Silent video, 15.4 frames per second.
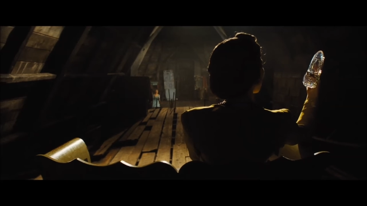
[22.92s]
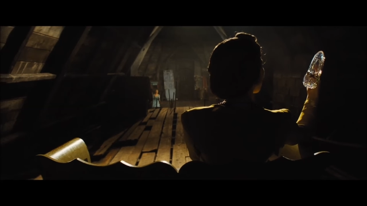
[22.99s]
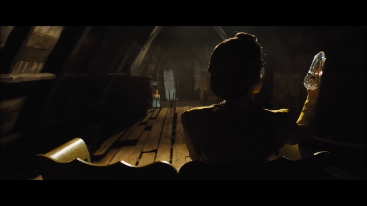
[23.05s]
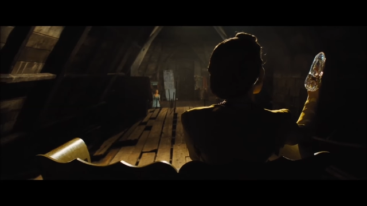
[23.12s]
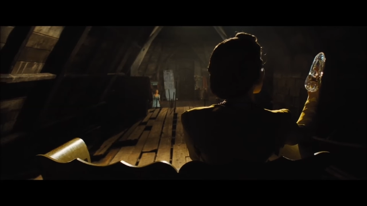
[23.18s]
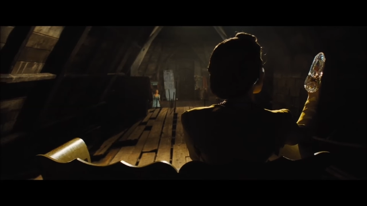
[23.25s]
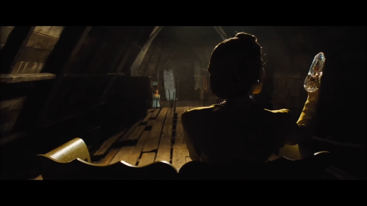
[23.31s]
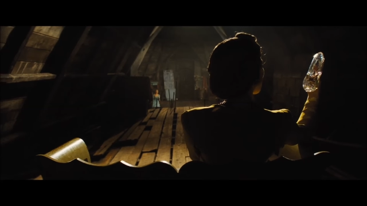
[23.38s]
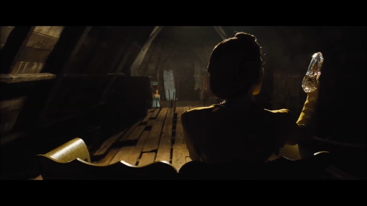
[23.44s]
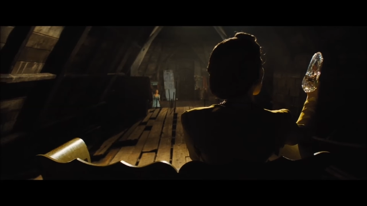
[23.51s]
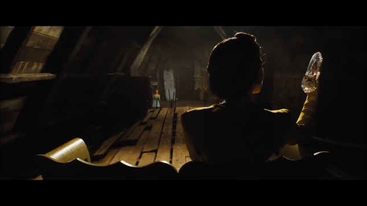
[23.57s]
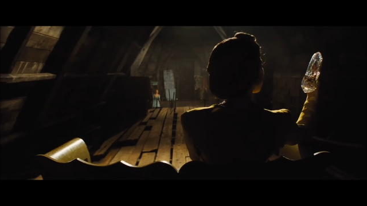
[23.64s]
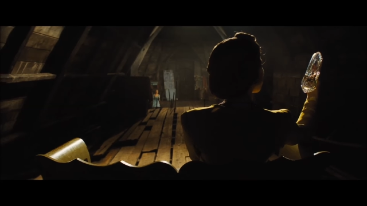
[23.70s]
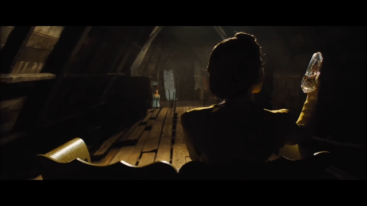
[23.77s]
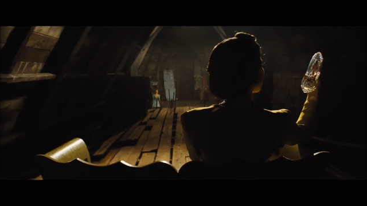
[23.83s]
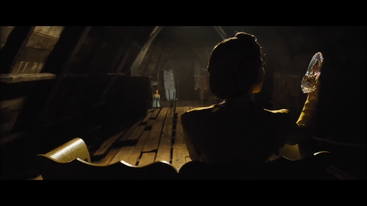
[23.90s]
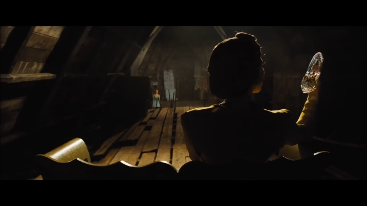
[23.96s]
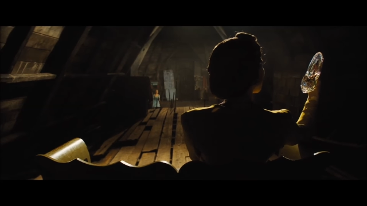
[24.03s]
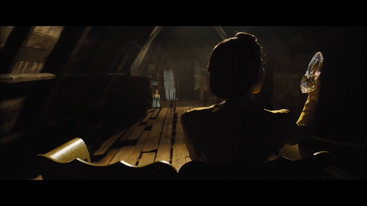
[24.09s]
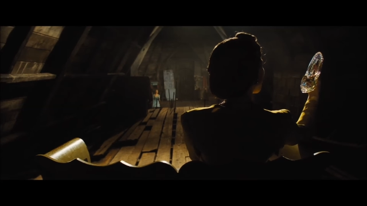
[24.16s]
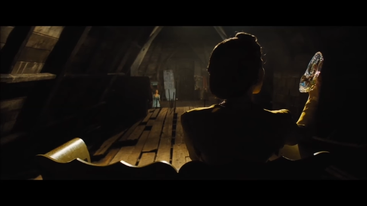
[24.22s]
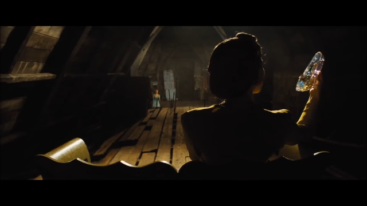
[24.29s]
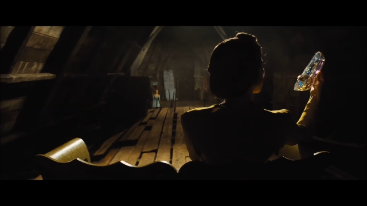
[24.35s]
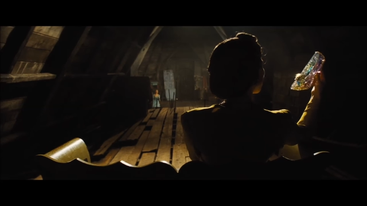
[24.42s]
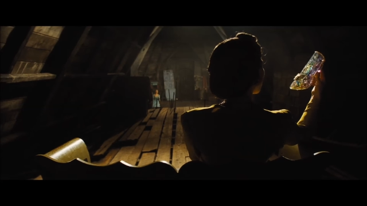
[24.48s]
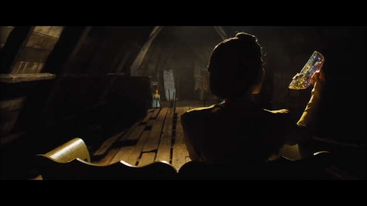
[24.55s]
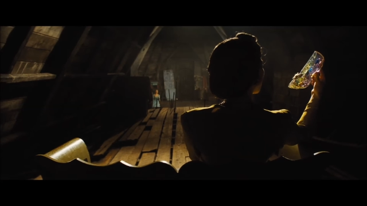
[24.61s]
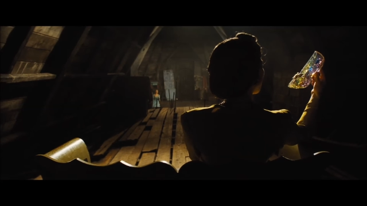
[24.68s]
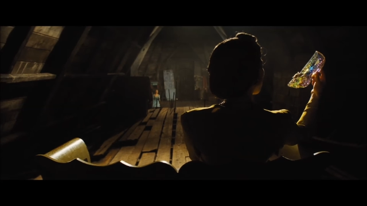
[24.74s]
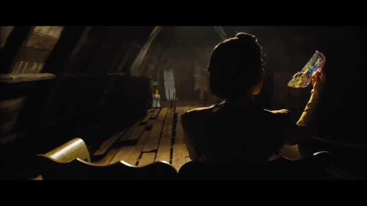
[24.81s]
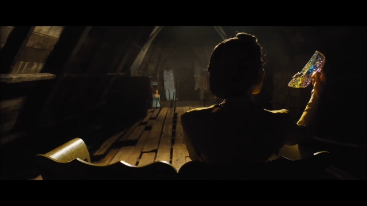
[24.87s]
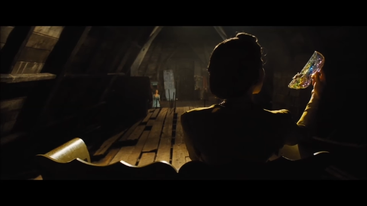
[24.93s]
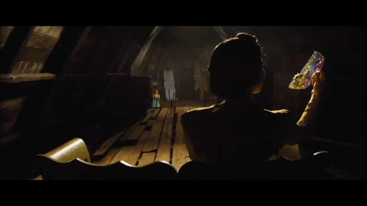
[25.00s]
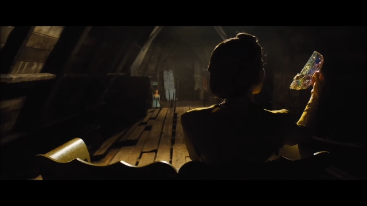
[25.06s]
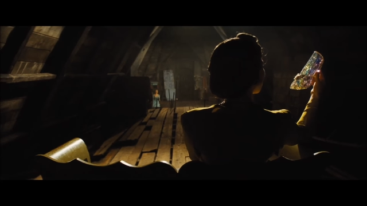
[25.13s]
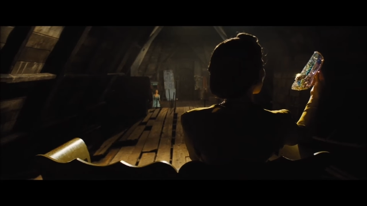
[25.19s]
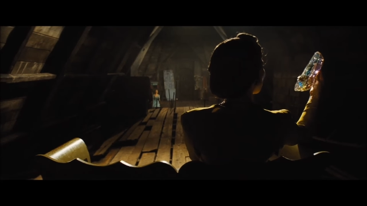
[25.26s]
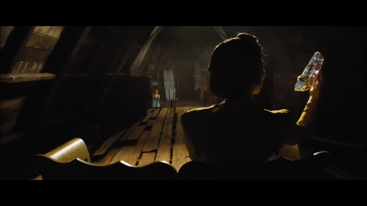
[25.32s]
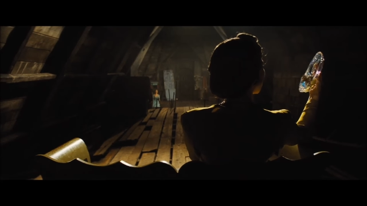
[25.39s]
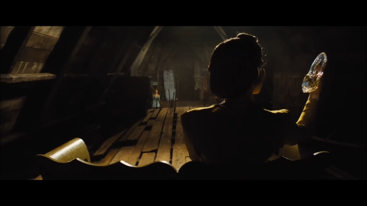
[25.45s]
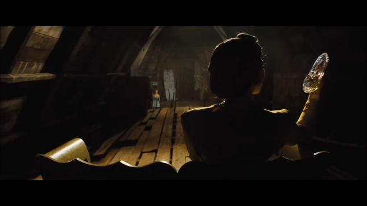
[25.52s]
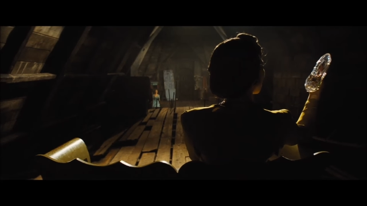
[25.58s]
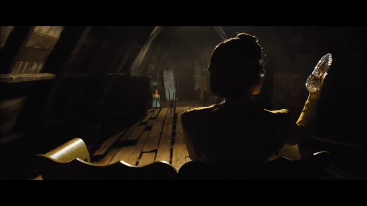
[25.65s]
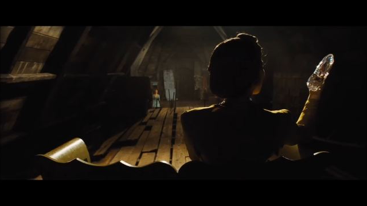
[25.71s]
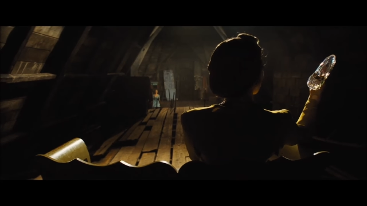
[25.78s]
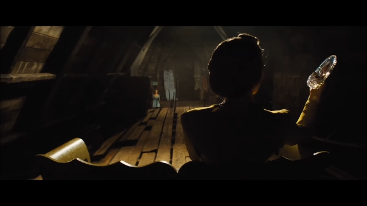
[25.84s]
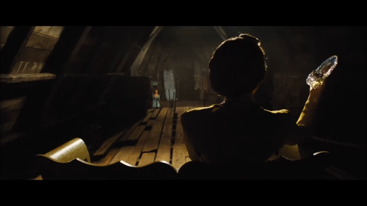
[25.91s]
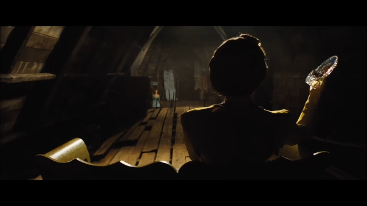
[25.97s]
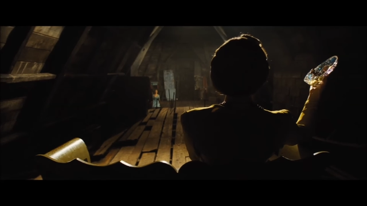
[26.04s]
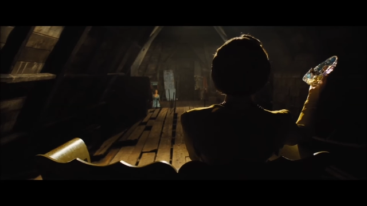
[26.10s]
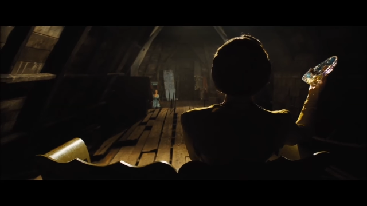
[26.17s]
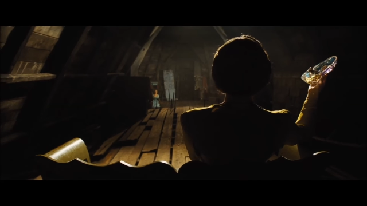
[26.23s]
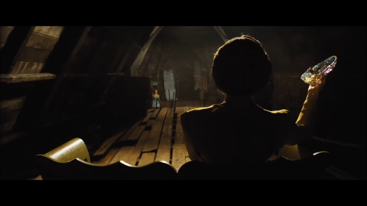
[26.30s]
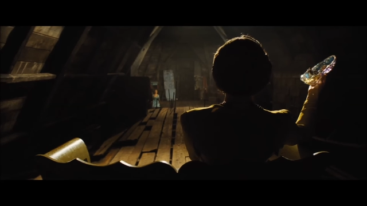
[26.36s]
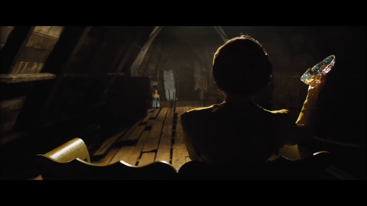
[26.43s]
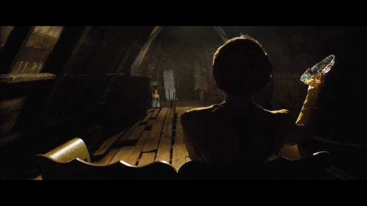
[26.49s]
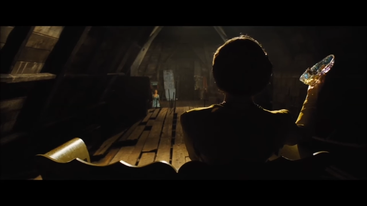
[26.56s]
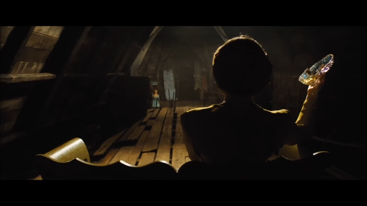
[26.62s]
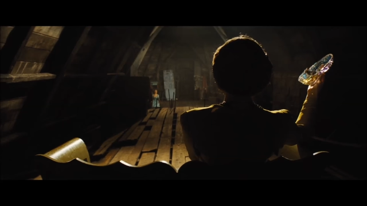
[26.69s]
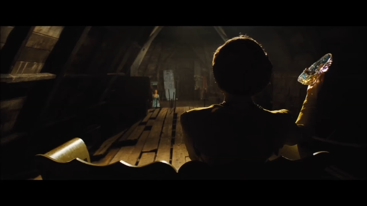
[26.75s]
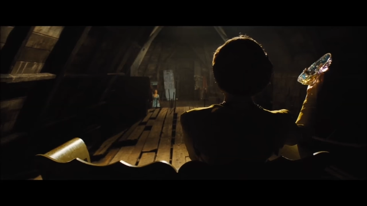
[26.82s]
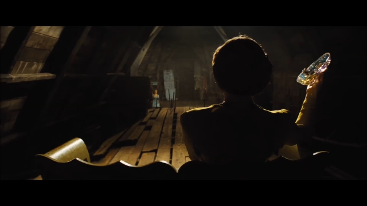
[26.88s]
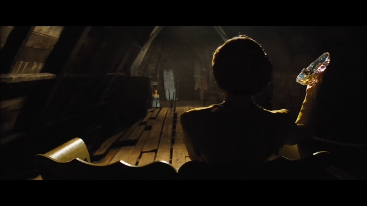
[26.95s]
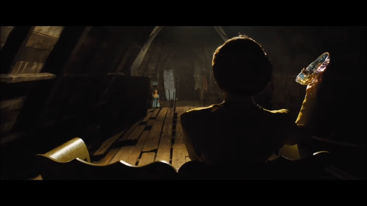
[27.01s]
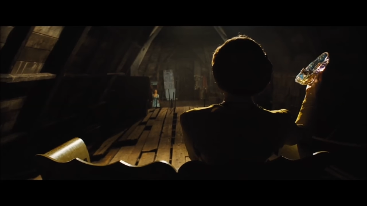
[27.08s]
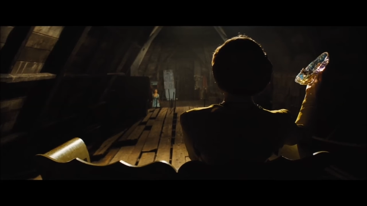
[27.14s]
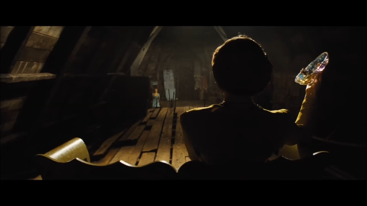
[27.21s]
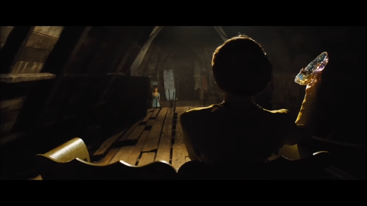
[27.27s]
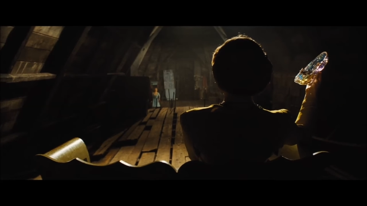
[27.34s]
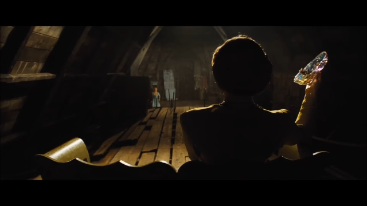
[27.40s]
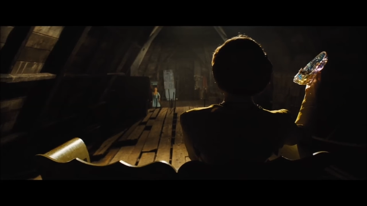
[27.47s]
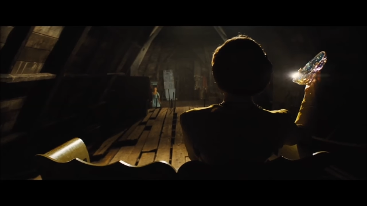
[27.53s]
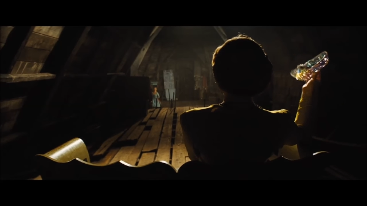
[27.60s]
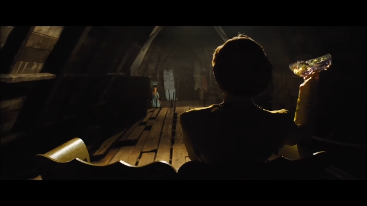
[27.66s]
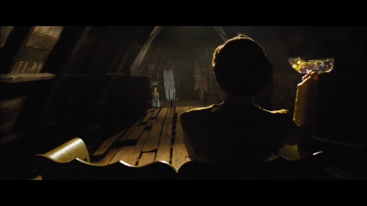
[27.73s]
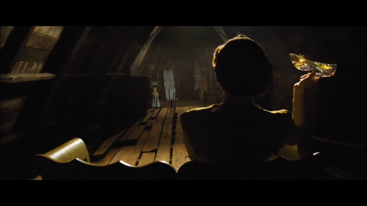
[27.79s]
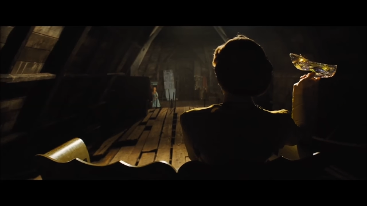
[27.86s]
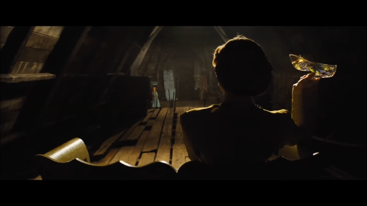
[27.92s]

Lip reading: [unreadable: no face in view]